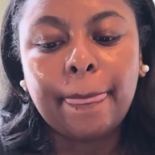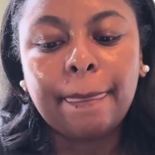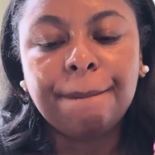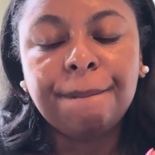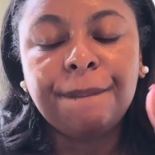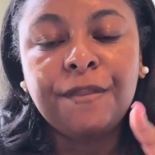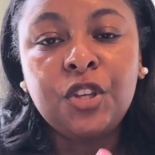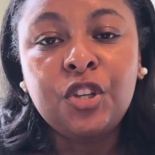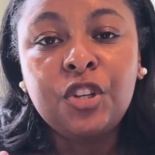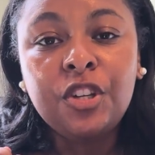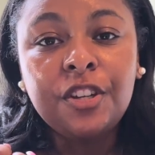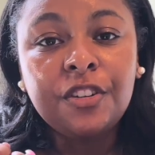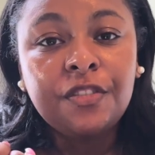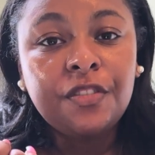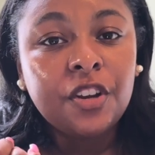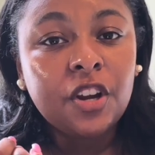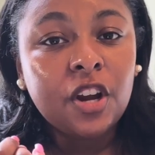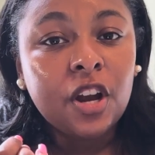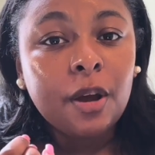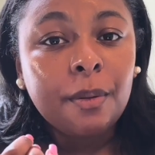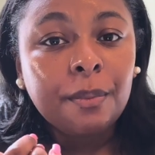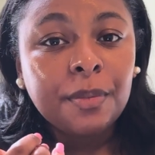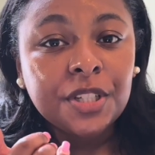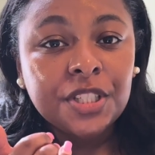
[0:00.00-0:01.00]
You need to figure
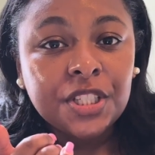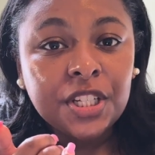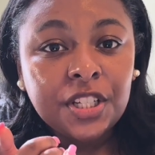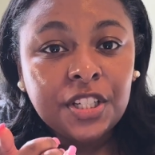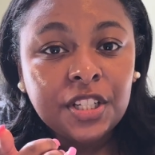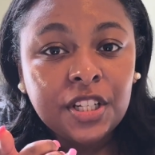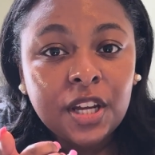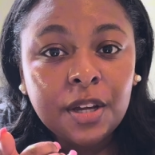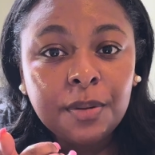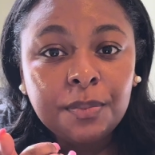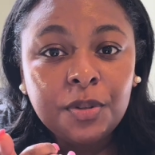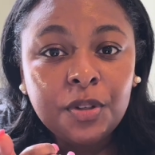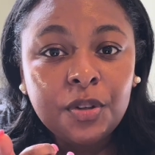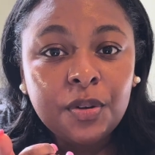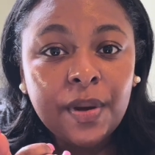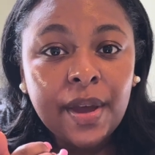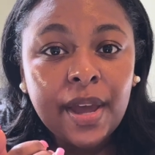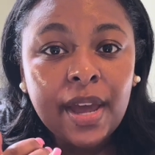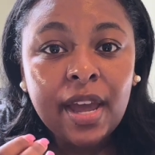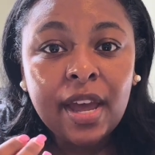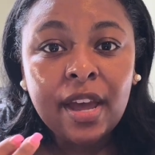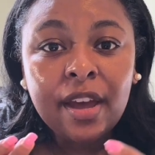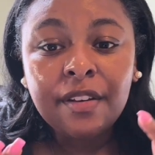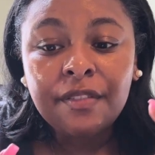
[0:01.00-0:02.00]
out how much income you
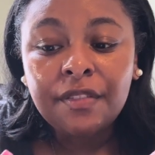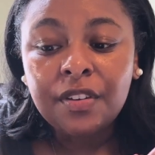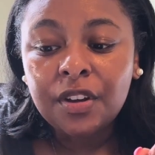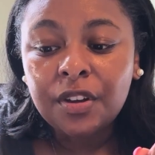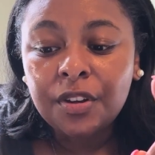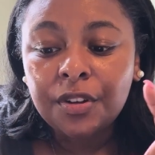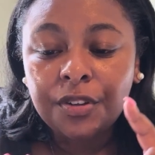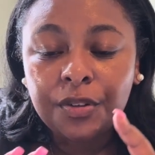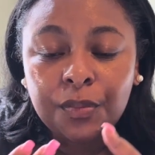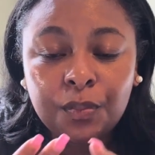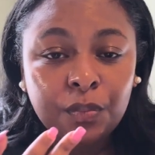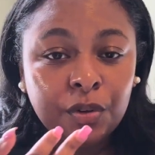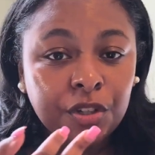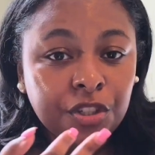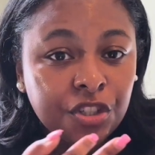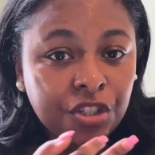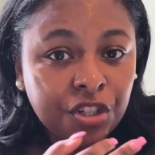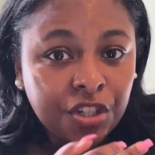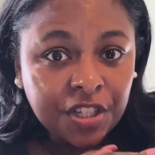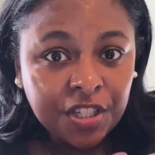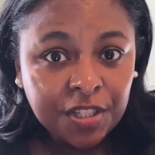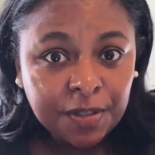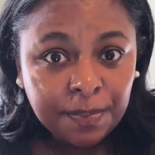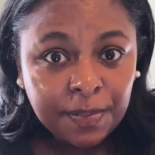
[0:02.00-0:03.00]
have, what your
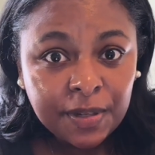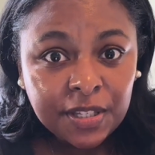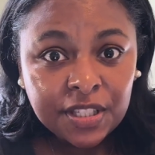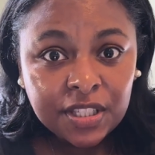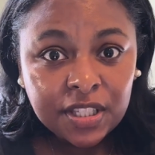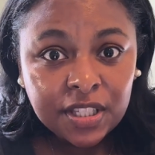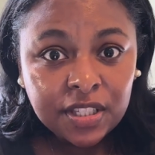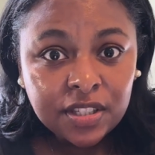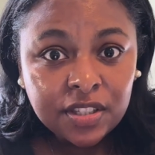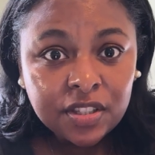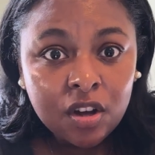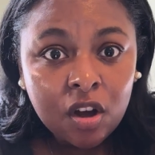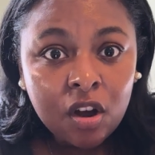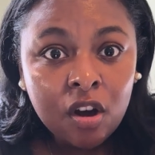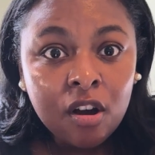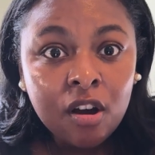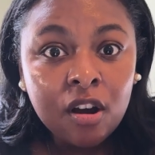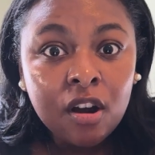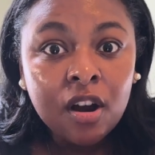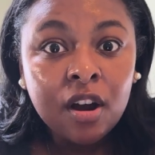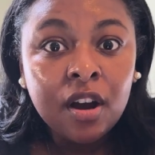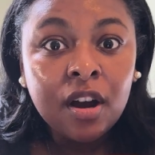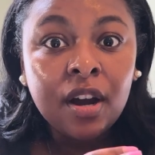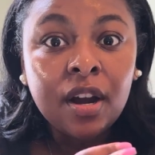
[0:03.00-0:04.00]
expenses
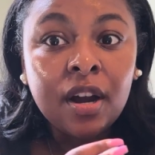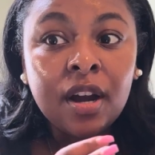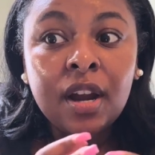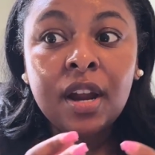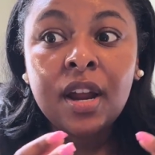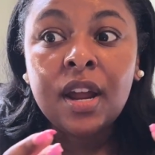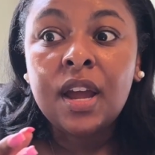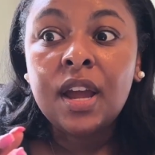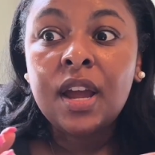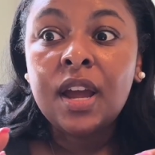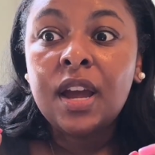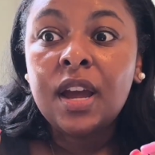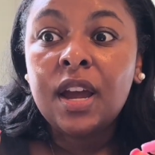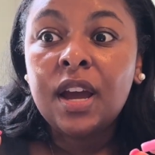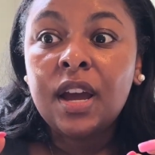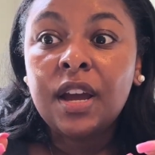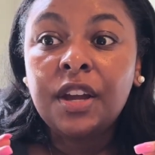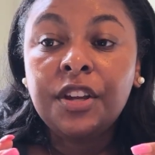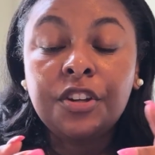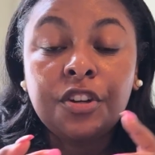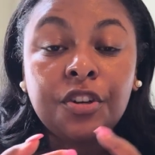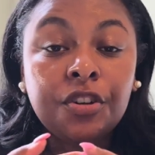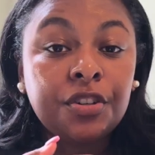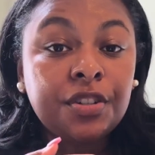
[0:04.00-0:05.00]
are,
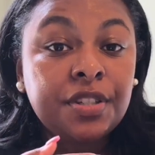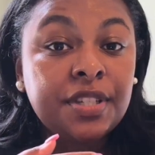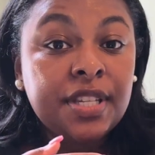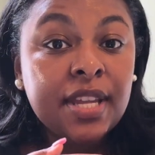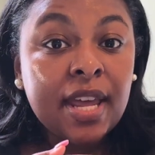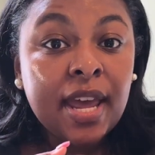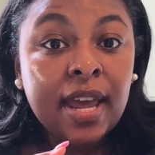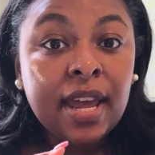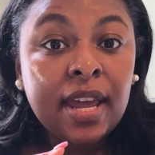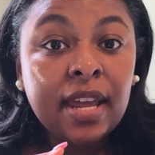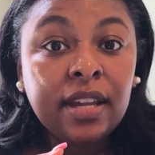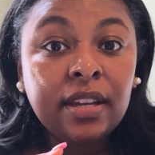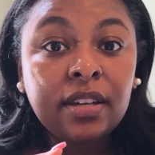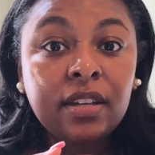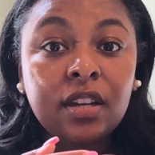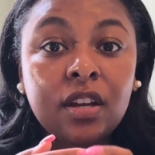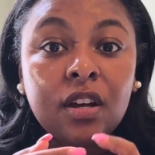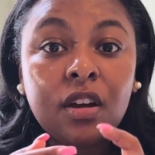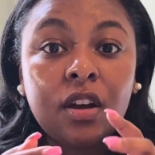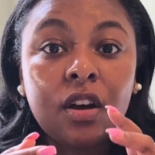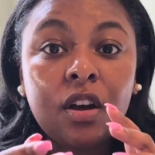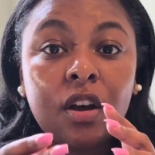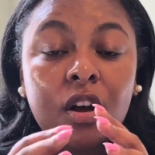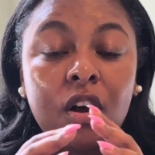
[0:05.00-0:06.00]
your debt,
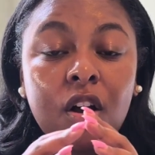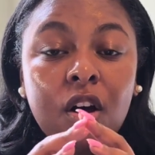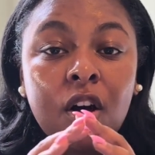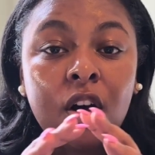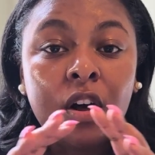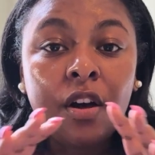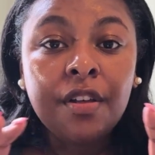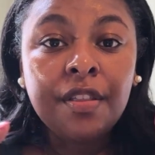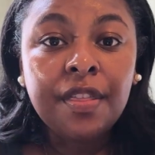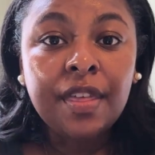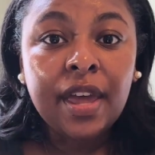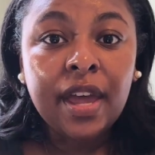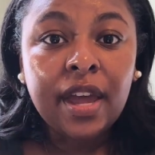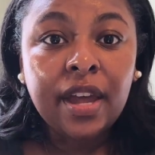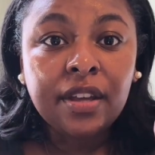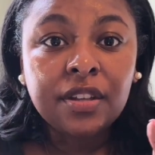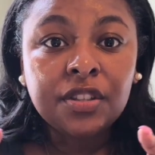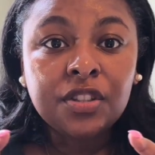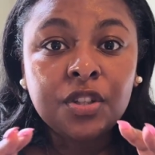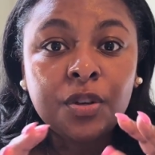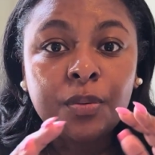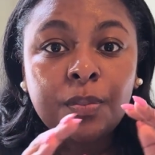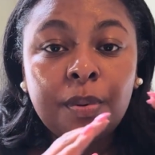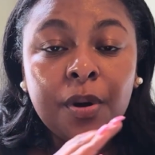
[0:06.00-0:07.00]
all that.
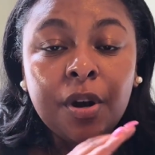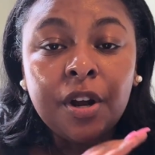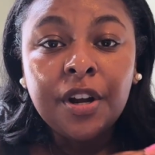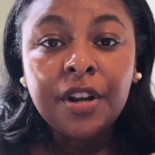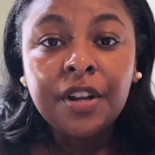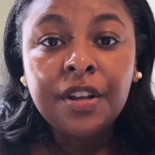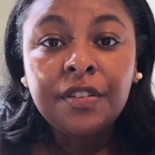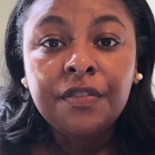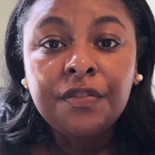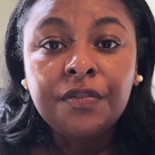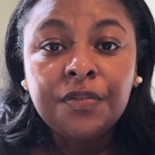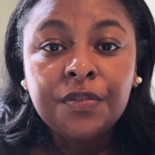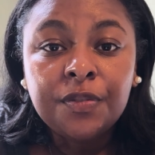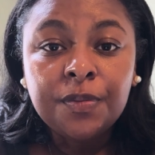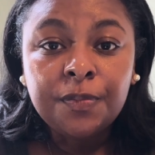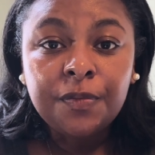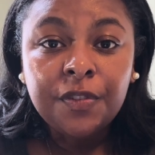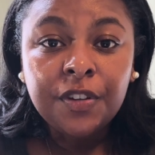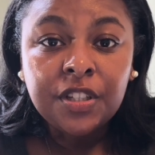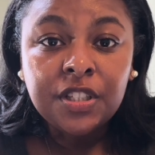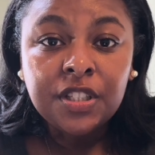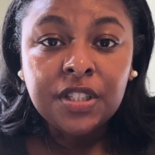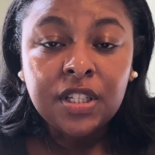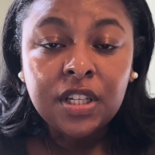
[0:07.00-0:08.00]
So part of
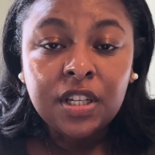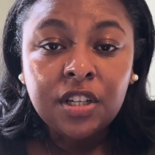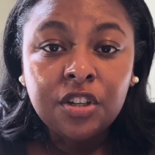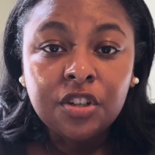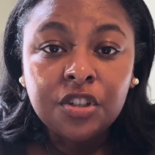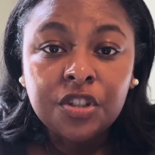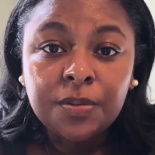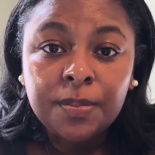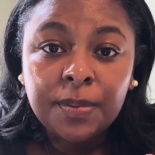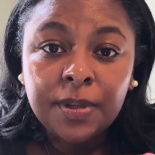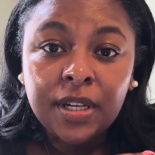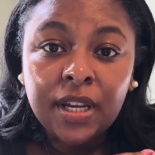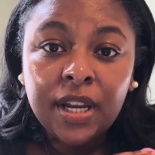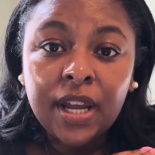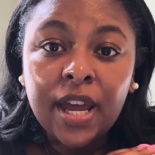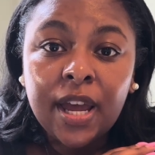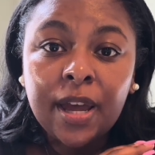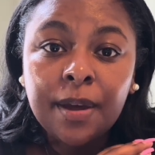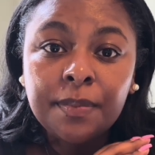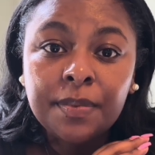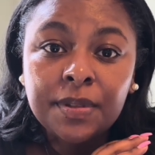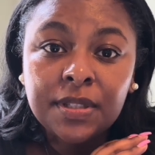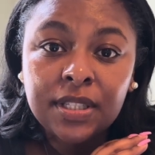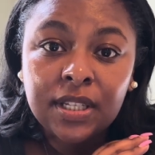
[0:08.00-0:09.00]
fixing your spending
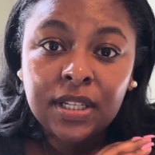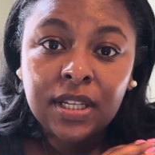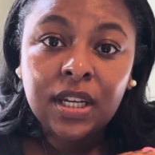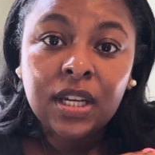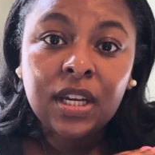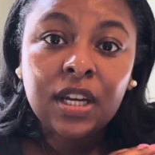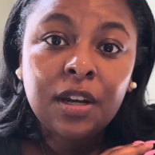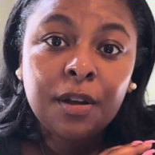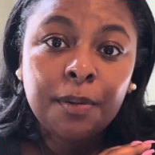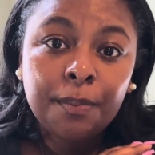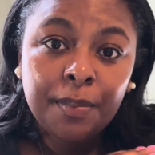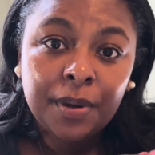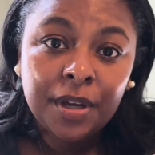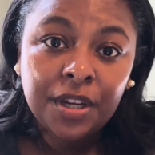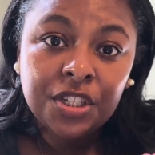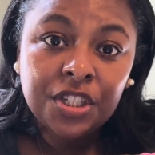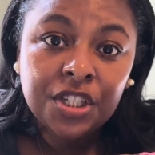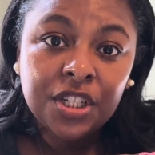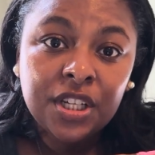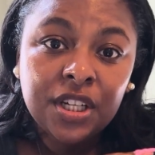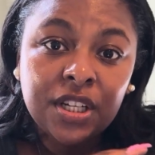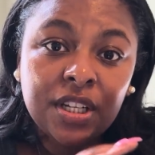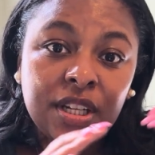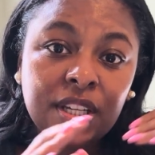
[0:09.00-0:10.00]
habits and getting a
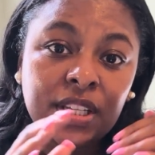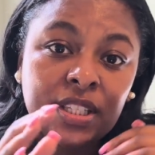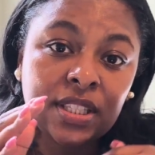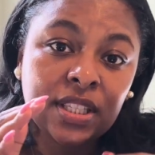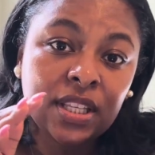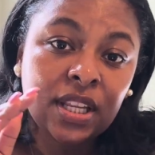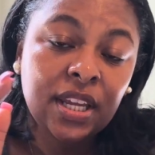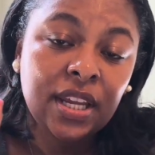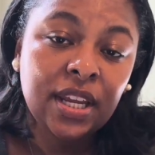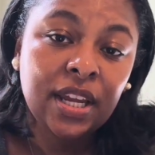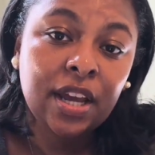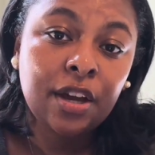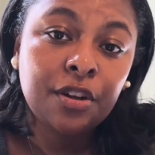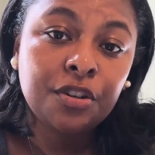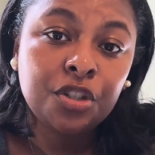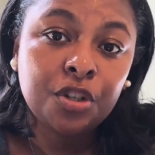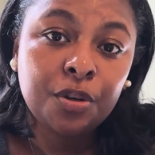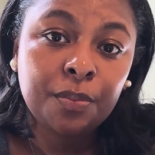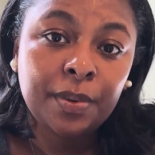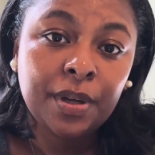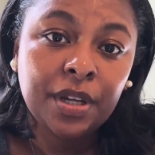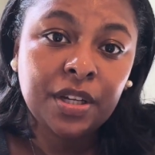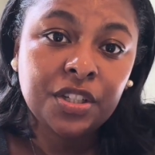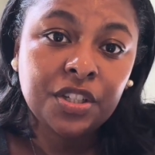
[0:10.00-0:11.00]
budget is laying out
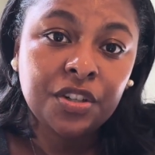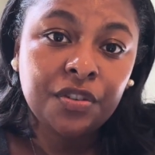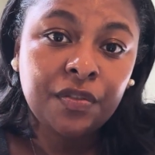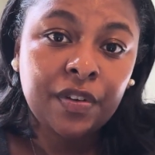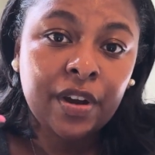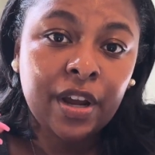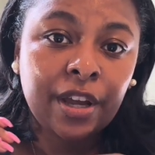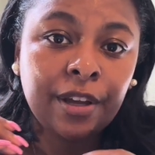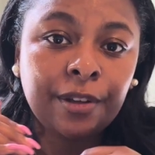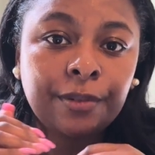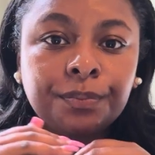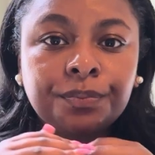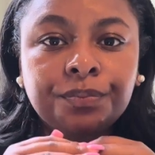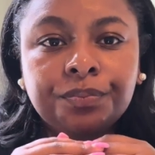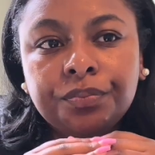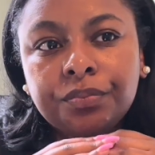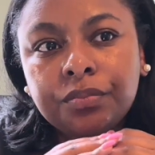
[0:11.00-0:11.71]
your budget, right?